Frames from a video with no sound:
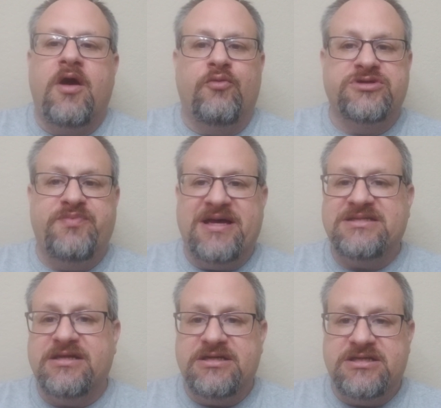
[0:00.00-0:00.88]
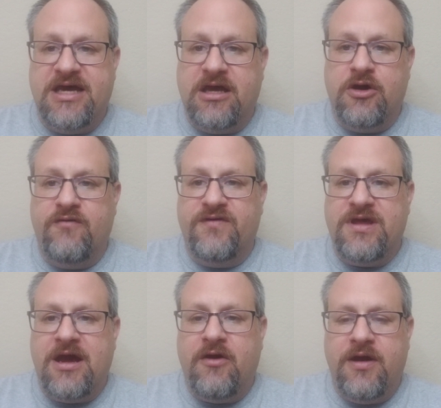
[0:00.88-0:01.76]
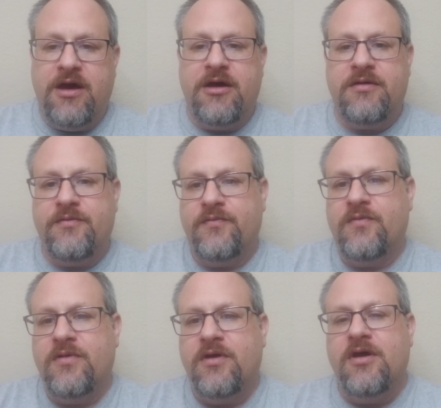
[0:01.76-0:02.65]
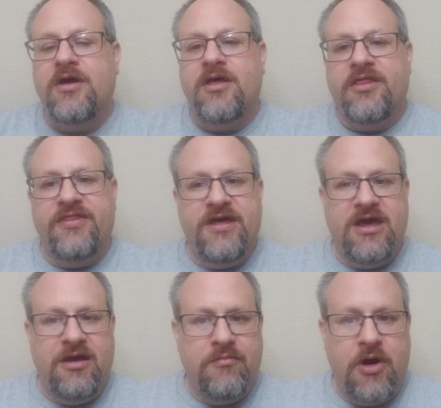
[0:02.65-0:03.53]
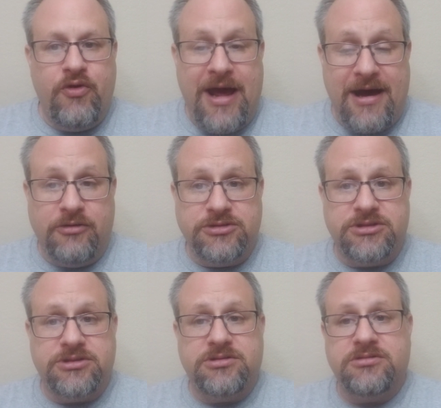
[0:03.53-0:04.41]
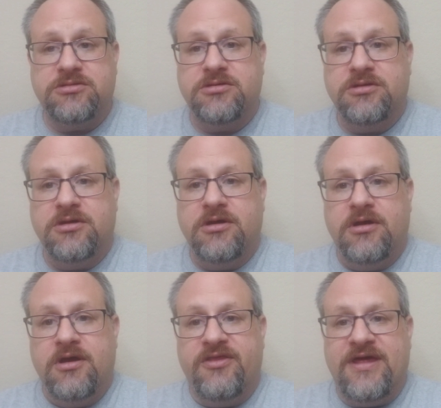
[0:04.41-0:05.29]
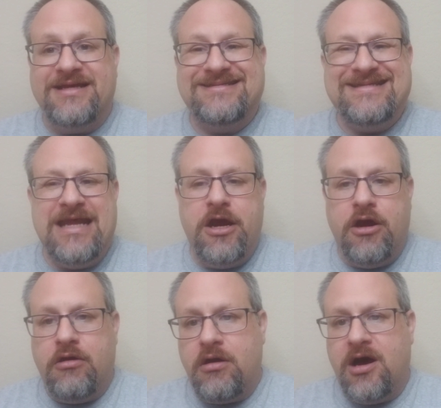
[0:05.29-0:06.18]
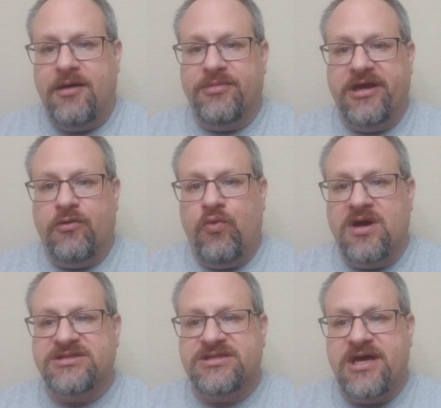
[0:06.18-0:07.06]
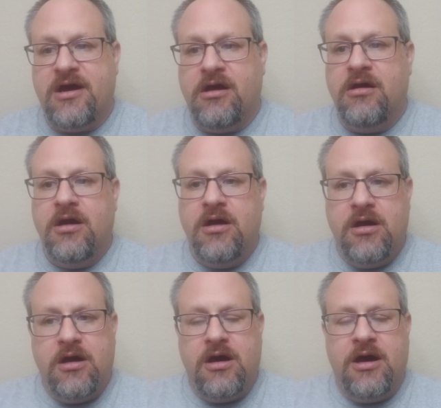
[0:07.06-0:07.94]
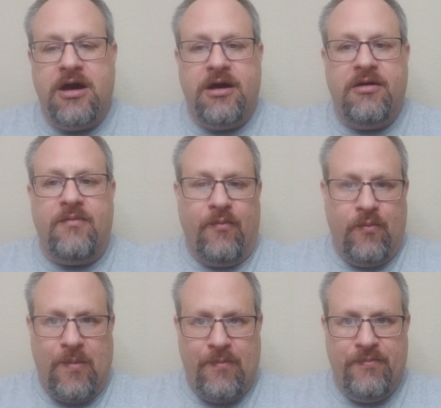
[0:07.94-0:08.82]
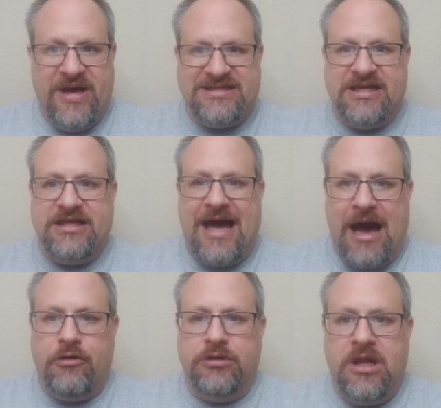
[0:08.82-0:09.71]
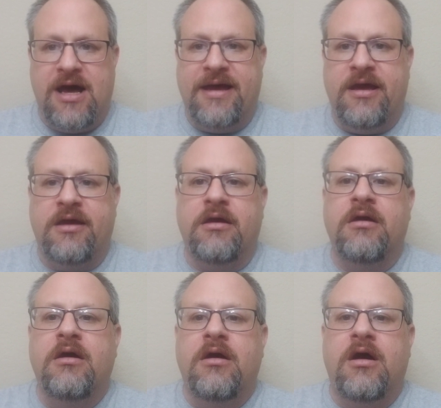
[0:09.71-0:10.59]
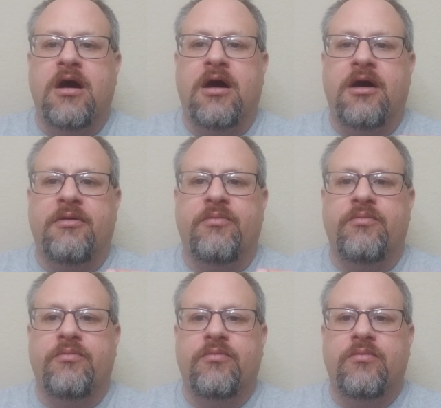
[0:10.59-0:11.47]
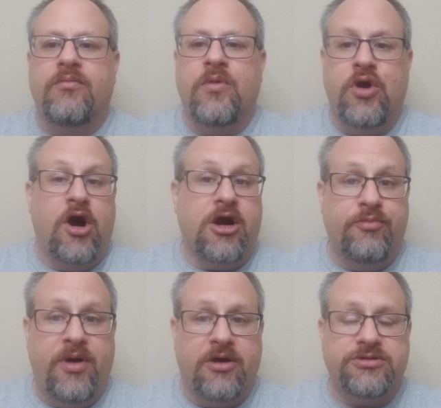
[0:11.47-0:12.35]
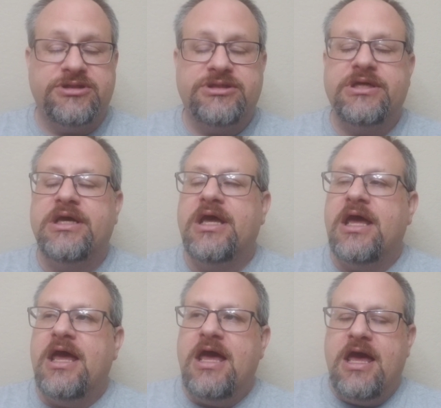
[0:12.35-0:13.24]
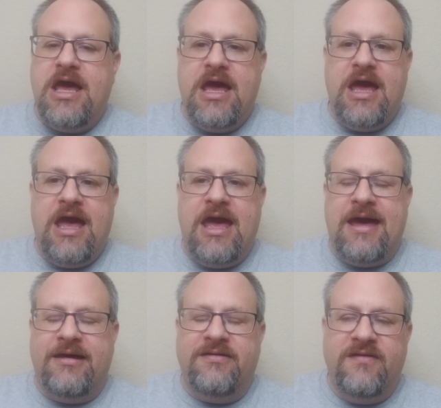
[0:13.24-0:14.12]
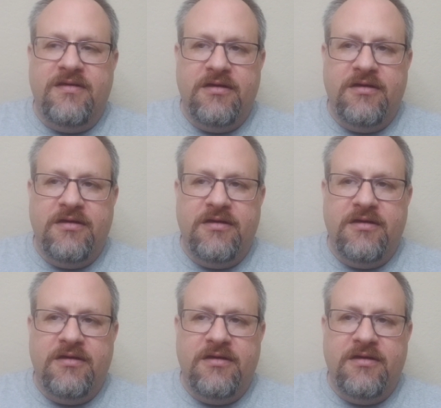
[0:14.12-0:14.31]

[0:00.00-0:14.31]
was basically taking over the area. The Moat House that is near Hommlet was their basically outlying guard post. And